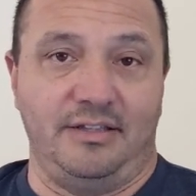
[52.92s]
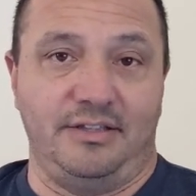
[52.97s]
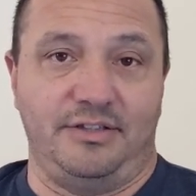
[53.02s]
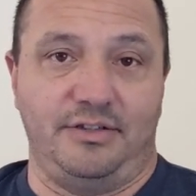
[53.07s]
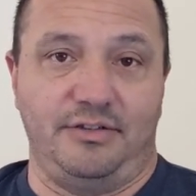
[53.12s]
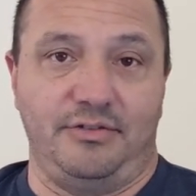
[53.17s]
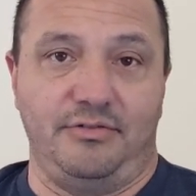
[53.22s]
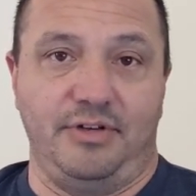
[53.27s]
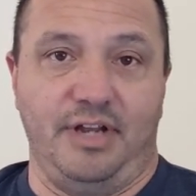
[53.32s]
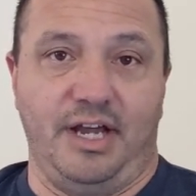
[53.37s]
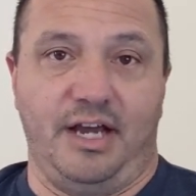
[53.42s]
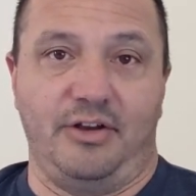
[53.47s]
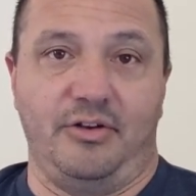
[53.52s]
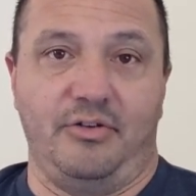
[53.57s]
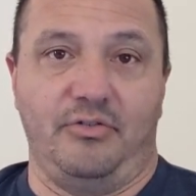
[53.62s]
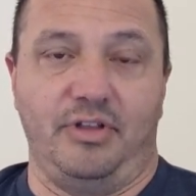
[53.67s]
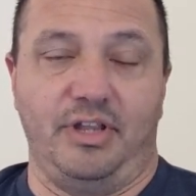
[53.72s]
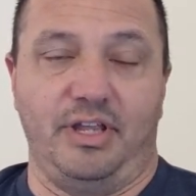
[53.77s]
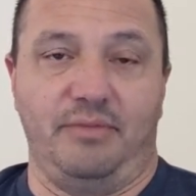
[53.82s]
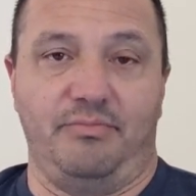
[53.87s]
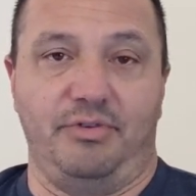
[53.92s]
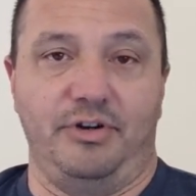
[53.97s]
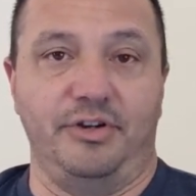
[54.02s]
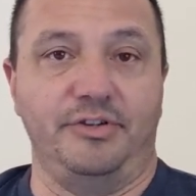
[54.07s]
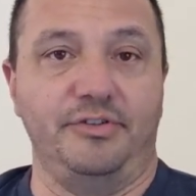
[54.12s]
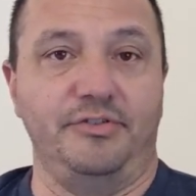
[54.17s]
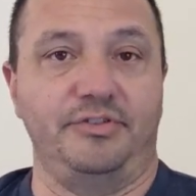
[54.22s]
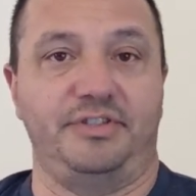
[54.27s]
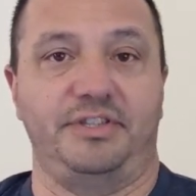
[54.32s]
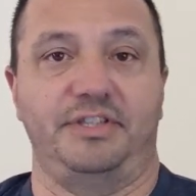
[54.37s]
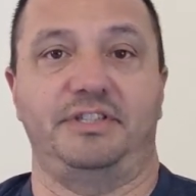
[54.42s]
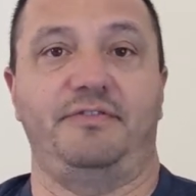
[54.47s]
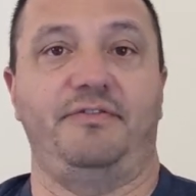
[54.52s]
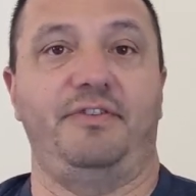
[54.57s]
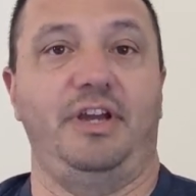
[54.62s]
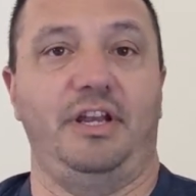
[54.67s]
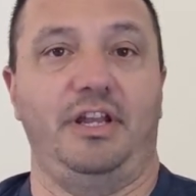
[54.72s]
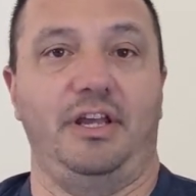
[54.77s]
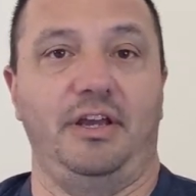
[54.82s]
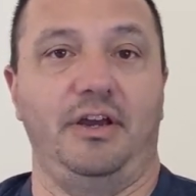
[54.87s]
to not only produce this
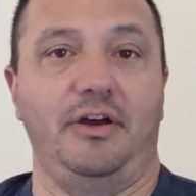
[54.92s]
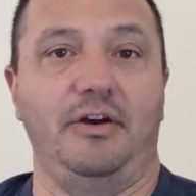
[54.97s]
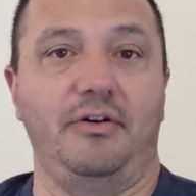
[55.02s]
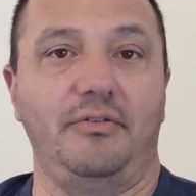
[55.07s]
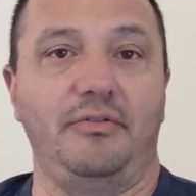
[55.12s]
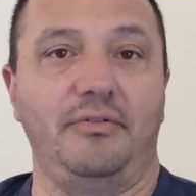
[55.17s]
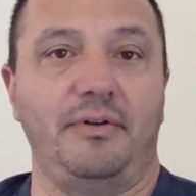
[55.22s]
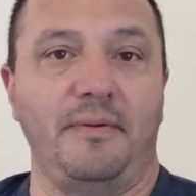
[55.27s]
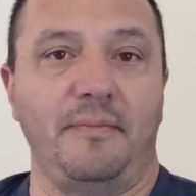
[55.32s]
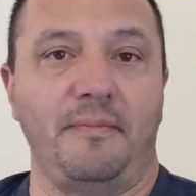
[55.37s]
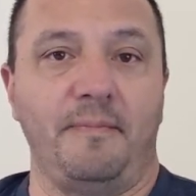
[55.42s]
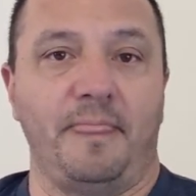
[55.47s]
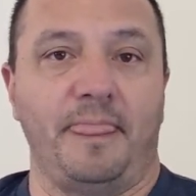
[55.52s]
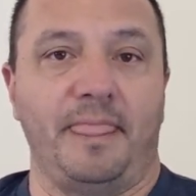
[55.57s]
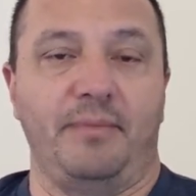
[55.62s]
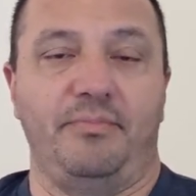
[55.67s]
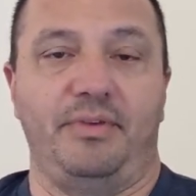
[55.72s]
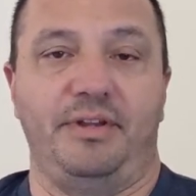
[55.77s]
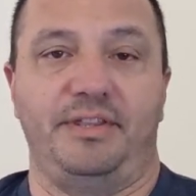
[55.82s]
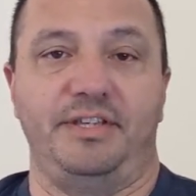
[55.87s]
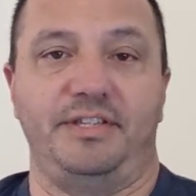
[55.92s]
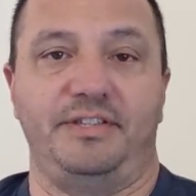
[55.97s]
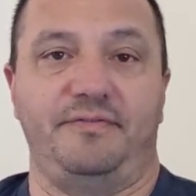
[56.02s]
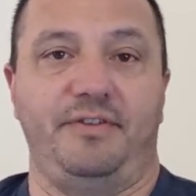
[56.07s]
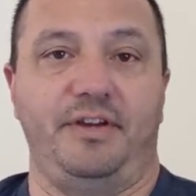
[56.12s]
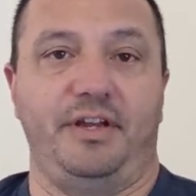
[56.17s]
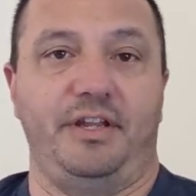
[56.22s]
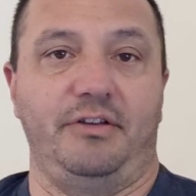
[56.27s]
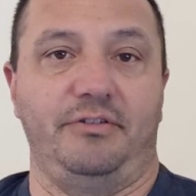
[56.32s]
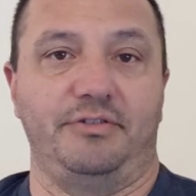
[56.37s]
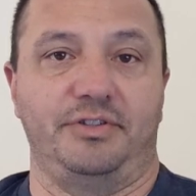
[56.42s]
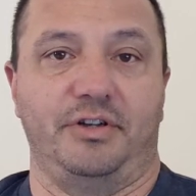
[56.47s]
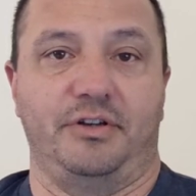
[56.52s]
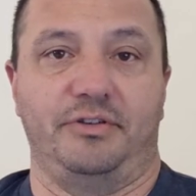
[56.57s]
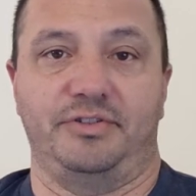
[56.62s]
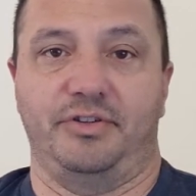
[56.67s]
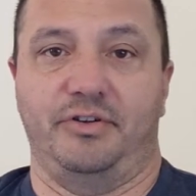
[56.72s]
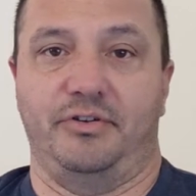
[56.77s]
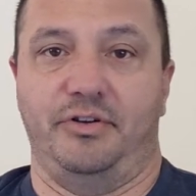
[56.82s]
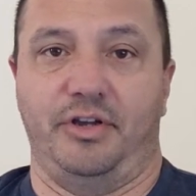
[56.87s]
video, but this video is
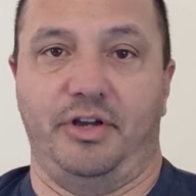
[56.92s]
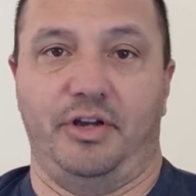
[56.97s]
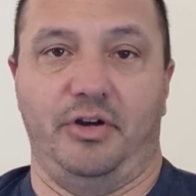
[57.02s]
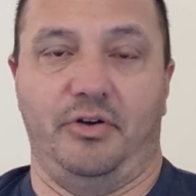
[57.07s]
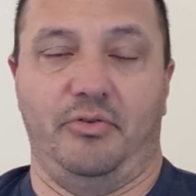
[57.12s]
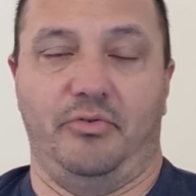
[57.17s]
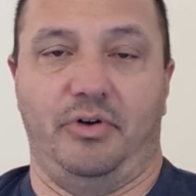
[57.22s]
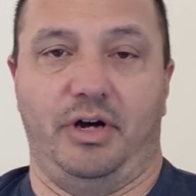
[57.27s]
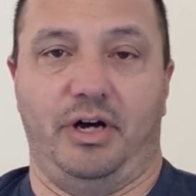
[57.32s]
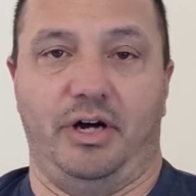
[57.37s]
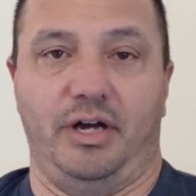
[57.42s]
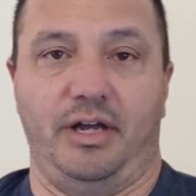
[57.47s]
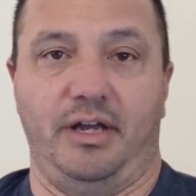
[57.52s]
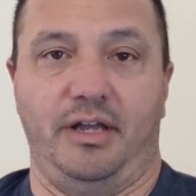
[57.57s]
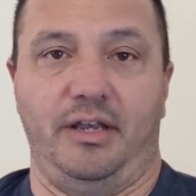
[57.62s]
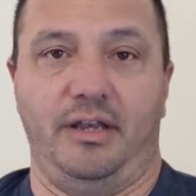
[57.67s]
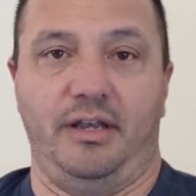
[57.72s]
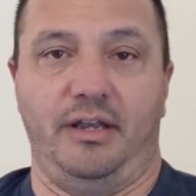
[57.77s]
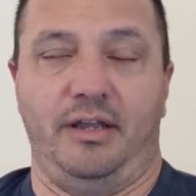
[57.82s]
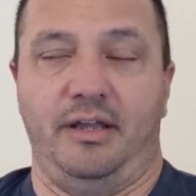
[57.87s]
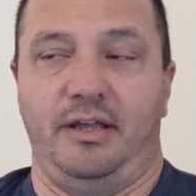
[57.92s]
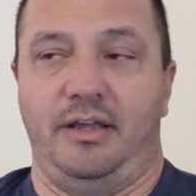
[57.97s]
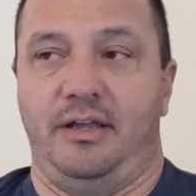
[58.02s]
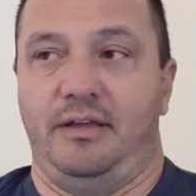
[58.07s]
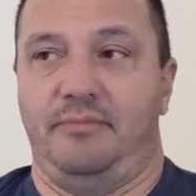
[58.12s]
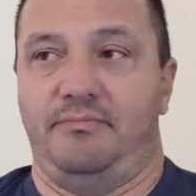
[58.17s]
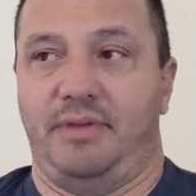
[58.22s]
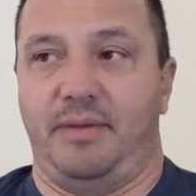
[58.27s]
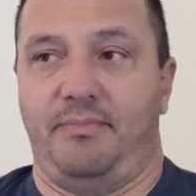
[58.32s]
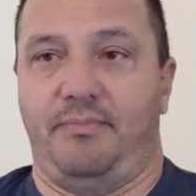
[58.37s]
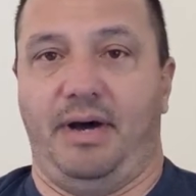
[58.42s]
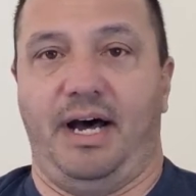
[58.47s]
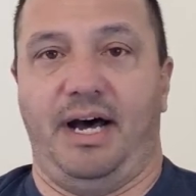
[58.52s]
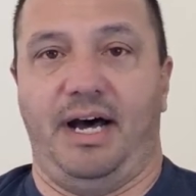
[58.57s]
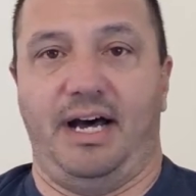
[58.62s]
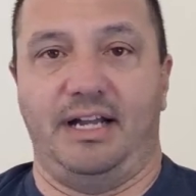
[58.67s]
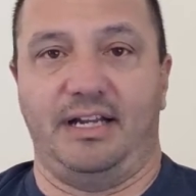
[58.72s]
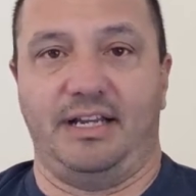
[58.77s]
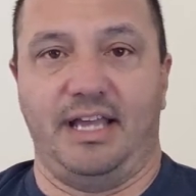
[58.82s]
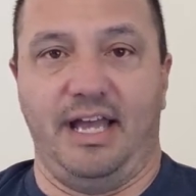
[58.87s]
also going to go on my
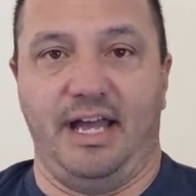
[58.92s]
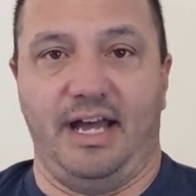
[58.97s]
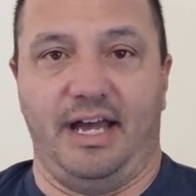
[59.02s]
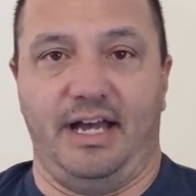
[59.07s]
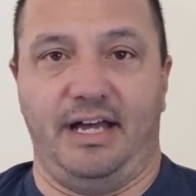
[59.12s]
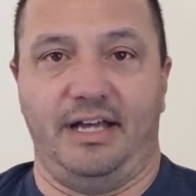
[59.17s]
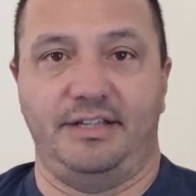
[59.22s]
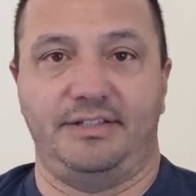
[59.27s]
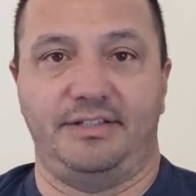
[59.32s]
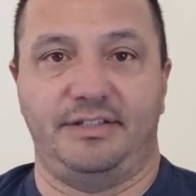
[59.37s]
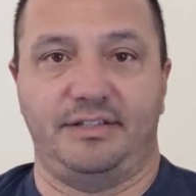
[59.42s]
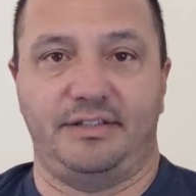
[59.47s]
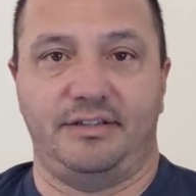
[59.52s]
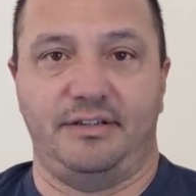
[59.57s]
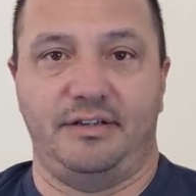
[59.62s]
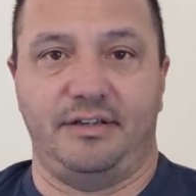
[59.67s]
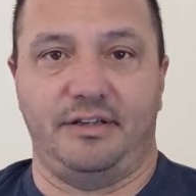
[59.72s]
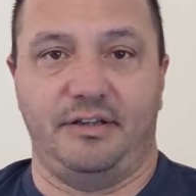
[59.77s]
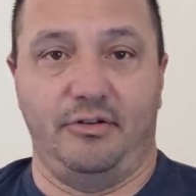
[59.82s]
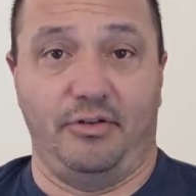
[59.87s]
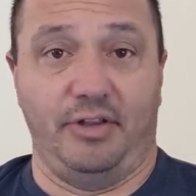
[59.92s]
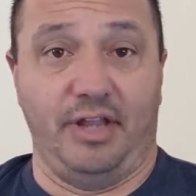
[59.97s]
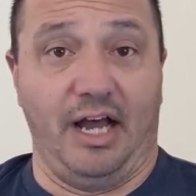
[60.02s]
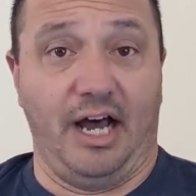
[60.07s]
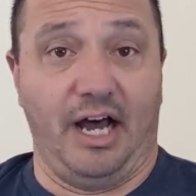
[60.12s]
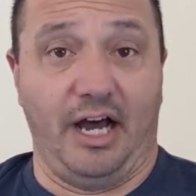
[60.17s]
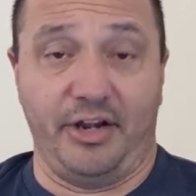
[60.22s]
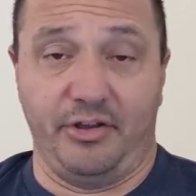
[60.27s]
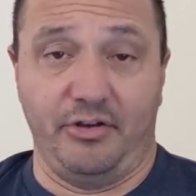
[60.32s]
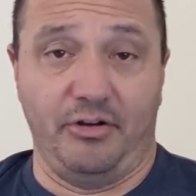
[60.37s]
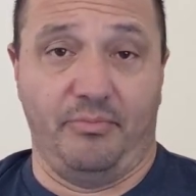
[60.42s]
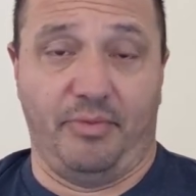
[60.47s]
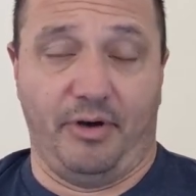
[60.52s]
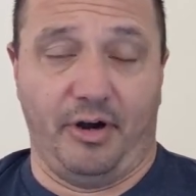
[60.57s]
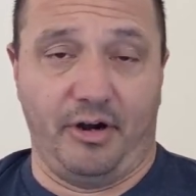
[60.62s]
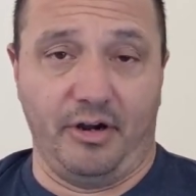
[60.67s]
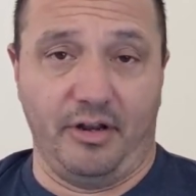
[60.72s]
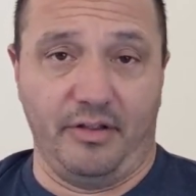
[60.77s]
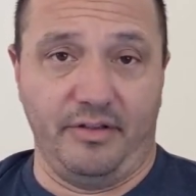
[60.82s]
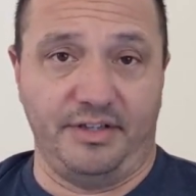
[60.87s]
podcast, the audio
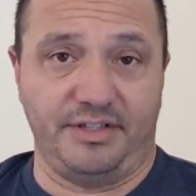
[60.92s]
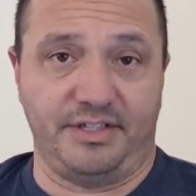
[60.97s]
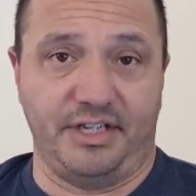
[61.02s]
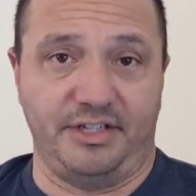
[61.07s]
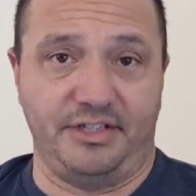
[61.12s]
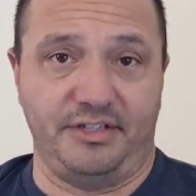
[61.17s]
part of this, I